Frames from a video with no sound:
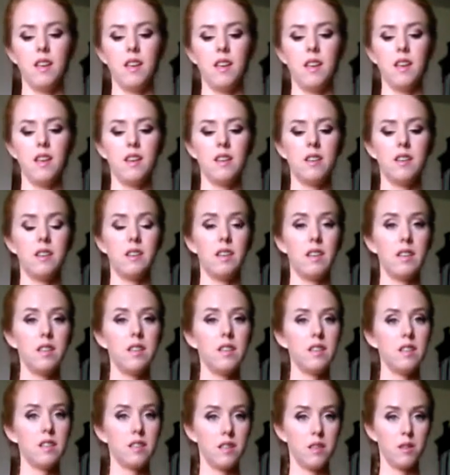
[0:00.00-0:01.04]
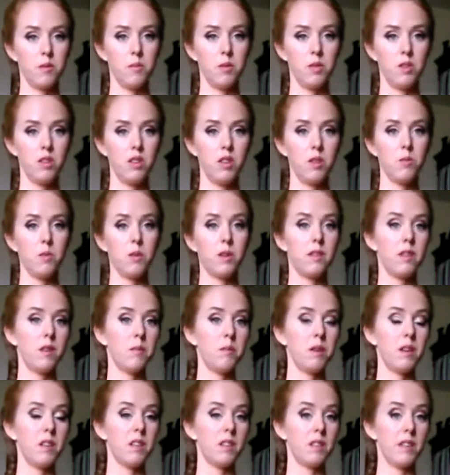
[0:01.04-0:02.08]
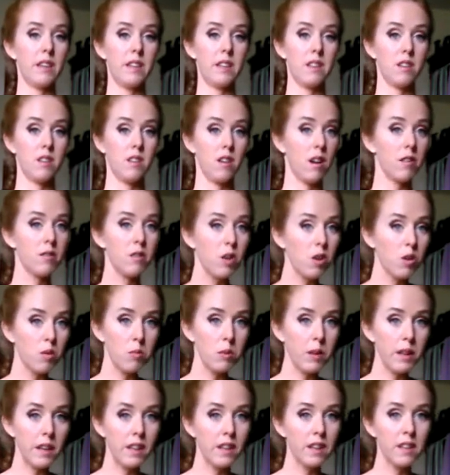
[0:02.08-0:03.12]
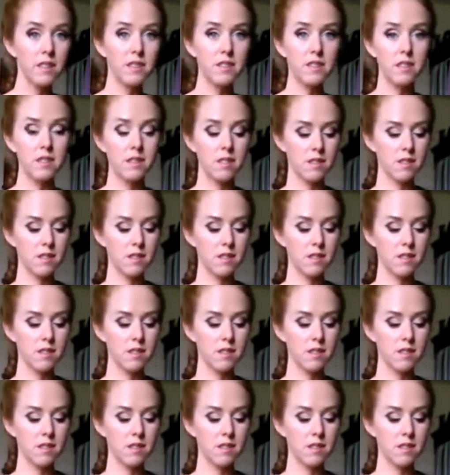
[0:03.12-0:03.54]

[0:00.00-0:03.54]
in an Indian community where they make like the Navajo blankets and